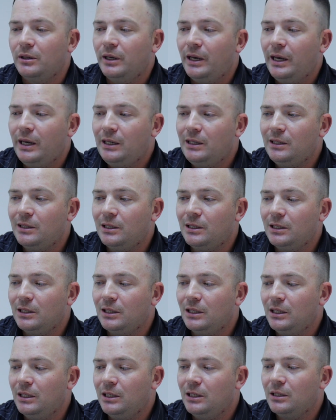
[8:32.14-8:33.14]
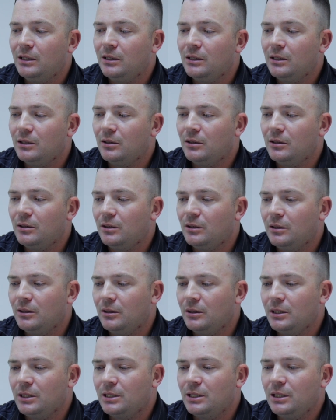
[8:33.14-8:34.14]
anything in
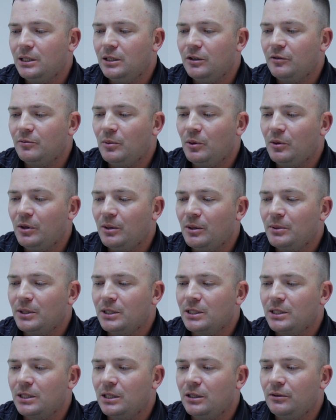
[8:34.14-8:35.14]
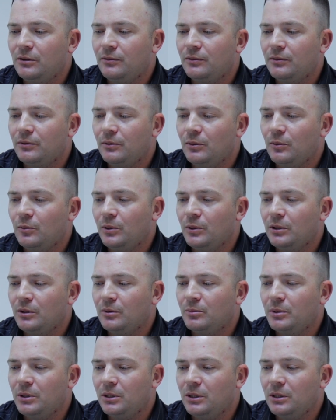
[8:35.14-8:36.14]
the city of Moab itself will
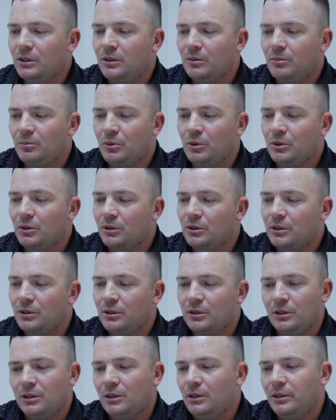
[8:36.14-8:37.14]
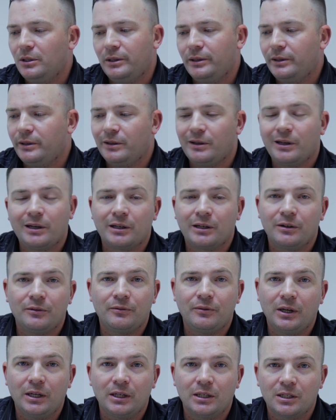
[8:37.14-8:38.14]
be booked. You're not going to
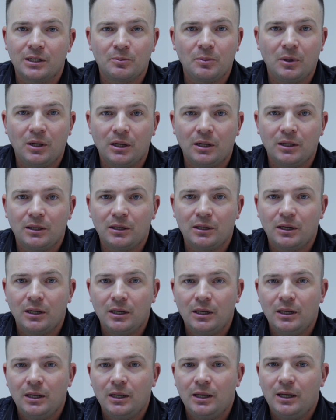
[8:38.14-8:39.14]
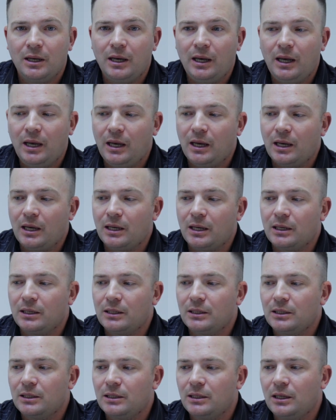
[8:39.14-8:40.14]
find a spot.
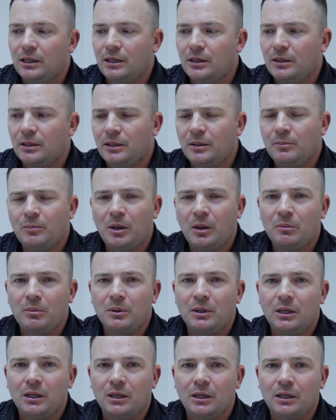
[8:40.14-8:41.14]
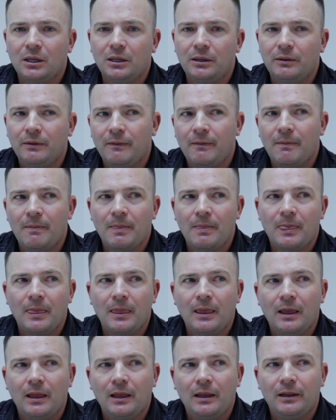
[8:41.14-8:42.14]
And it might be,
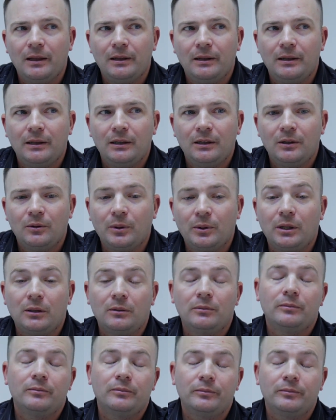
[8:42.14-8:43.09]
well,